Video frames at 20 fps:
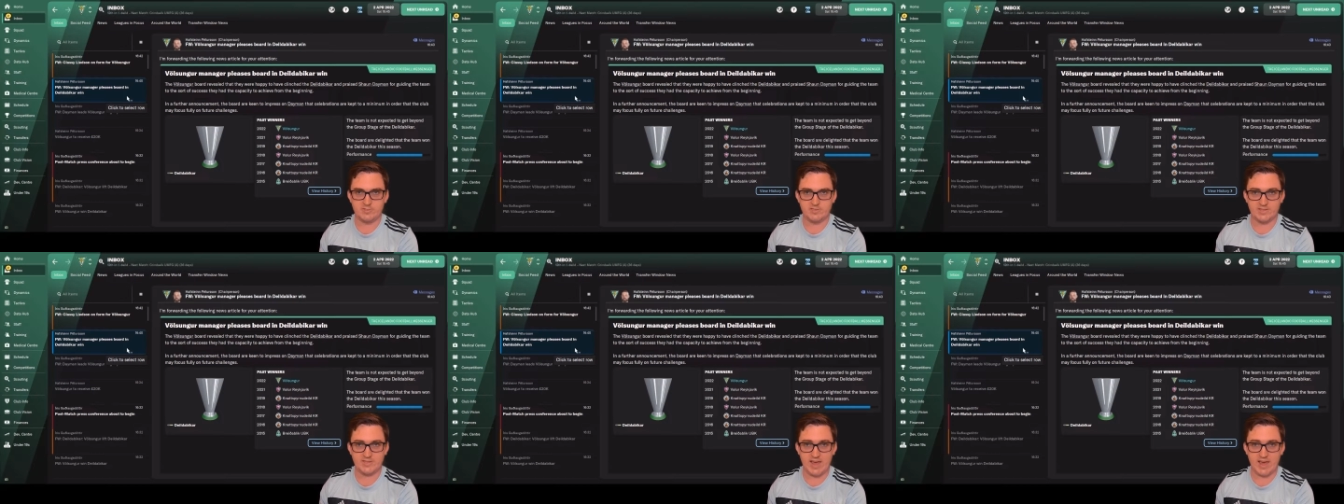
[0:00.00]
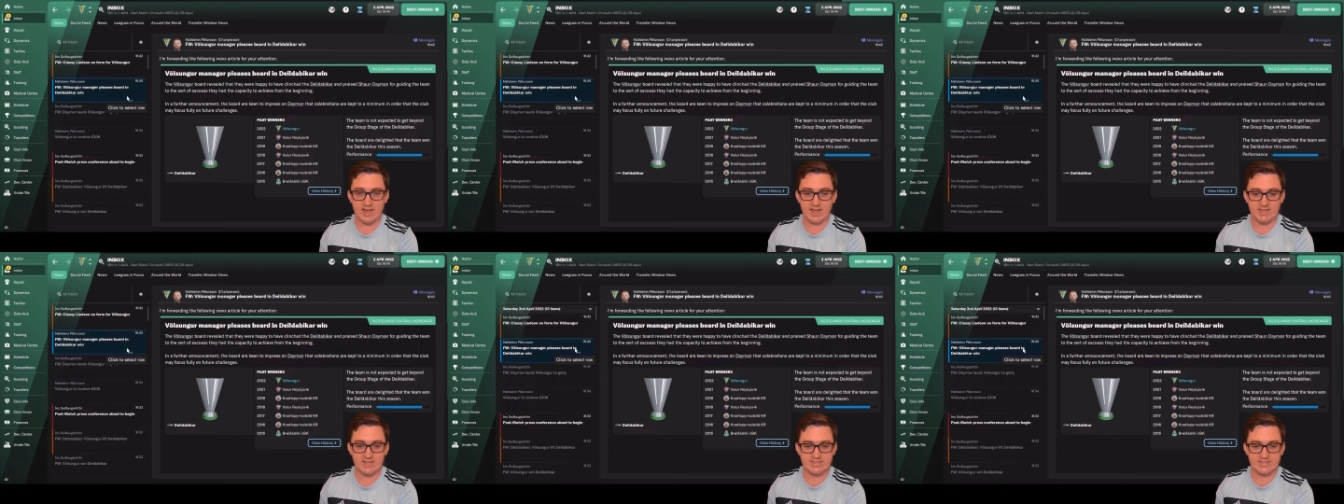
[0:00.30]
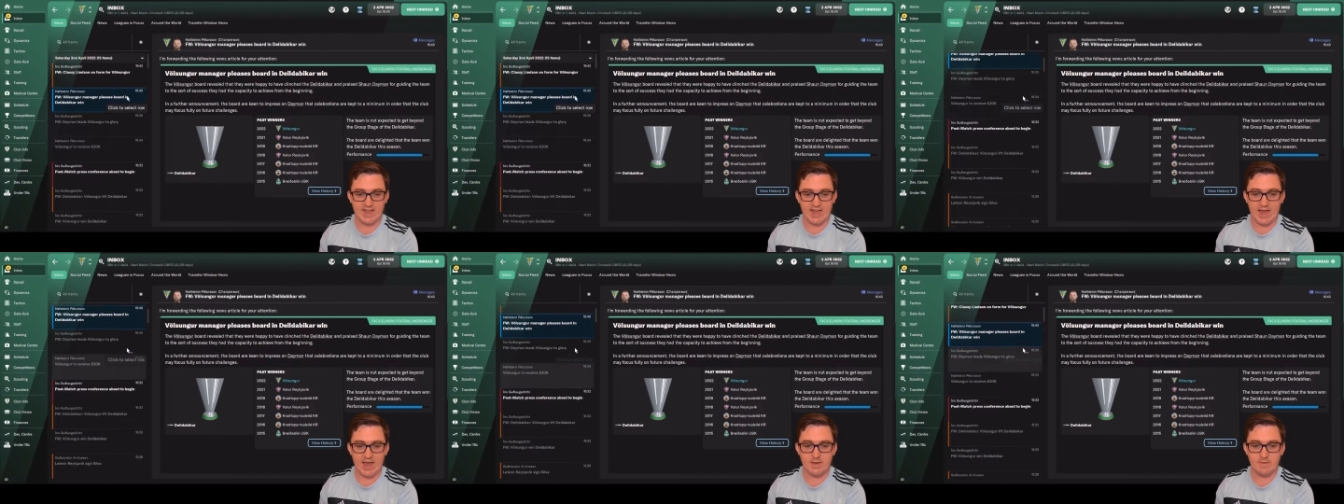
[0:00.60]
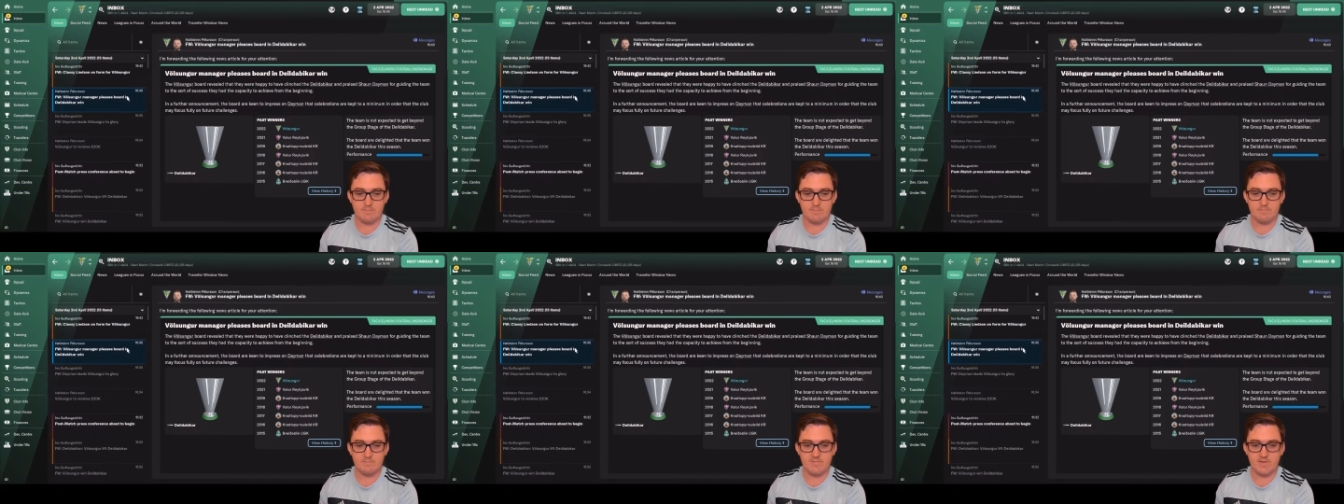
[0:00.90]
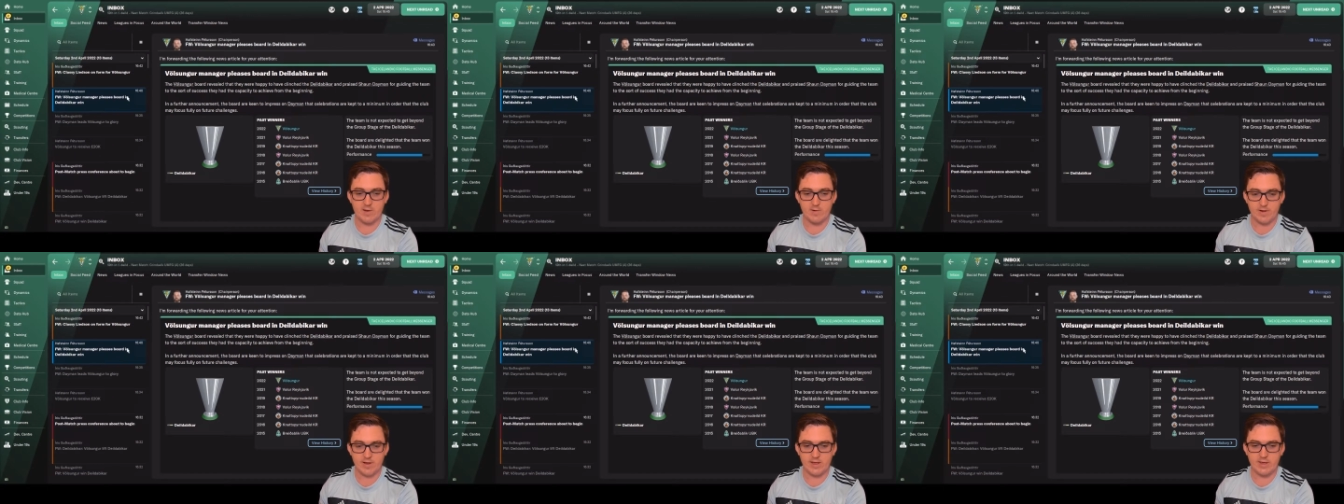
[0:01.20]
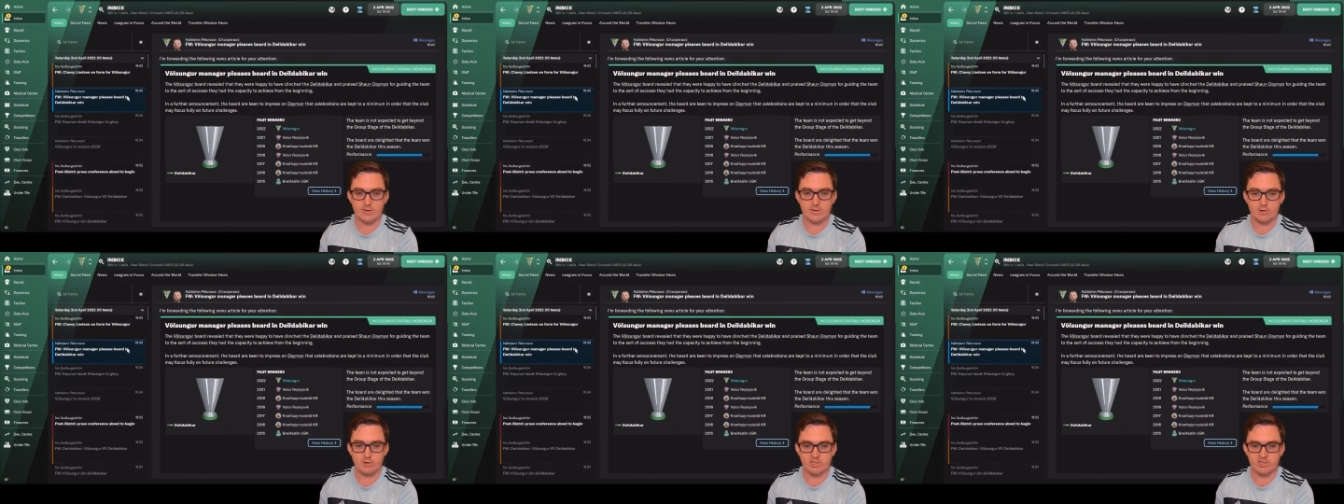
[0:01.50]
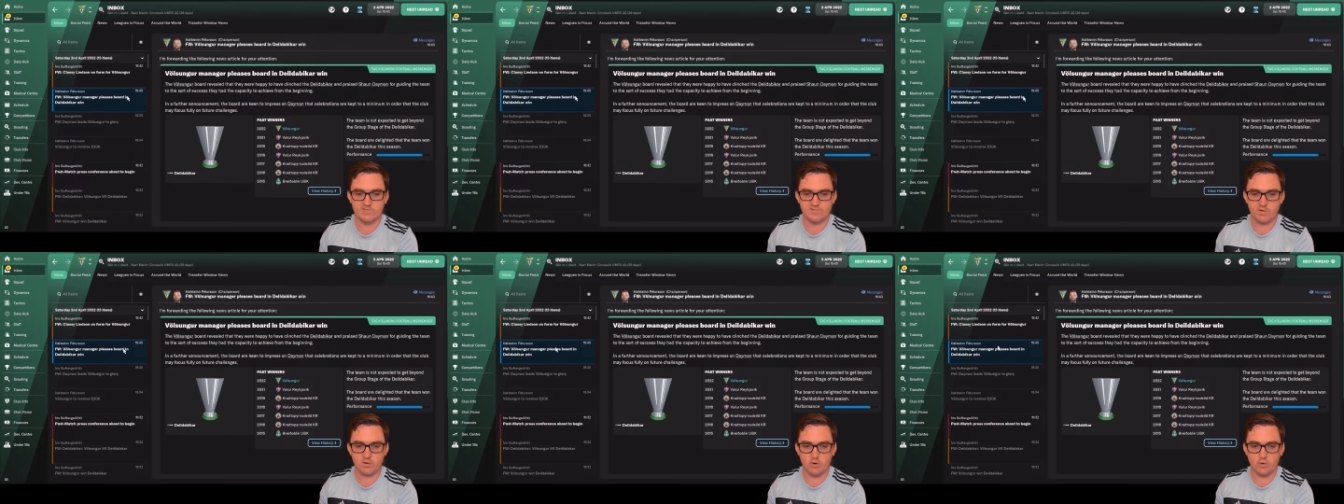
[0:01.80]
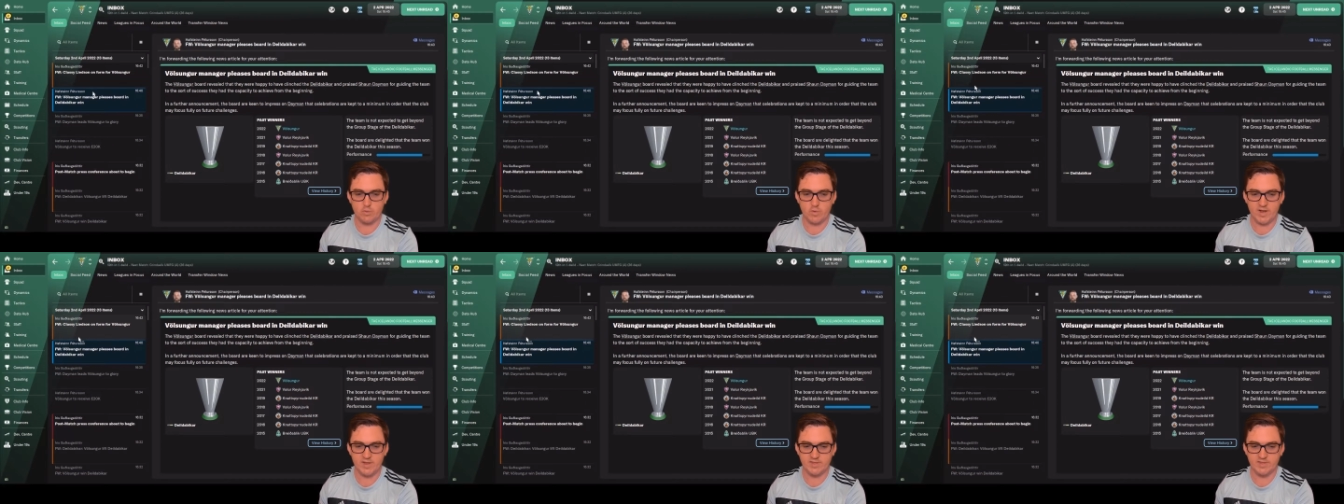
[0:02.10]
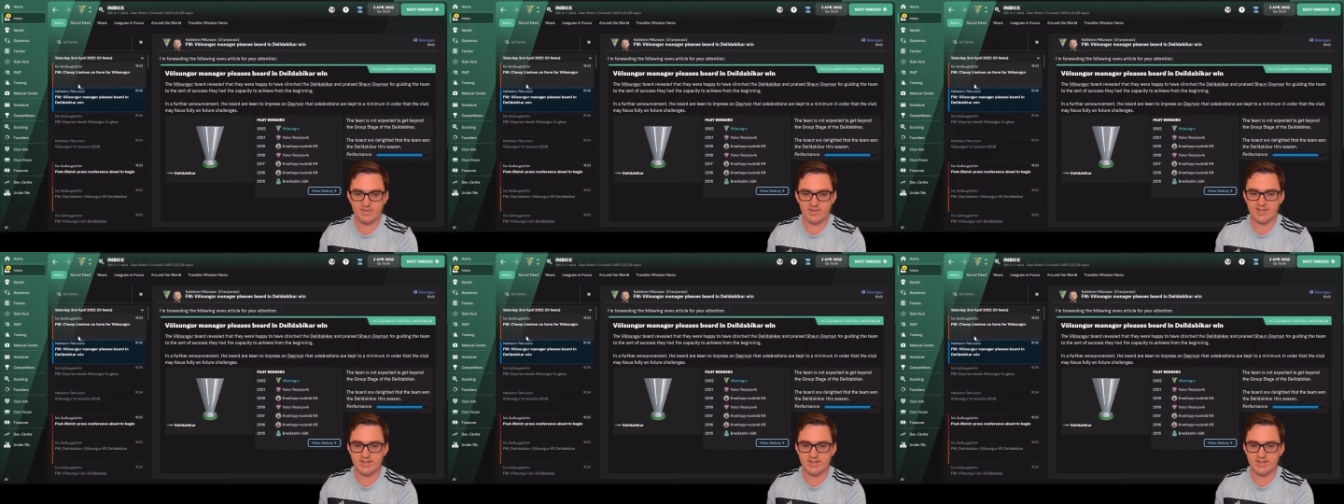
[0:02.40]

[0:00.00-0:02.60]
So that is a very useful win.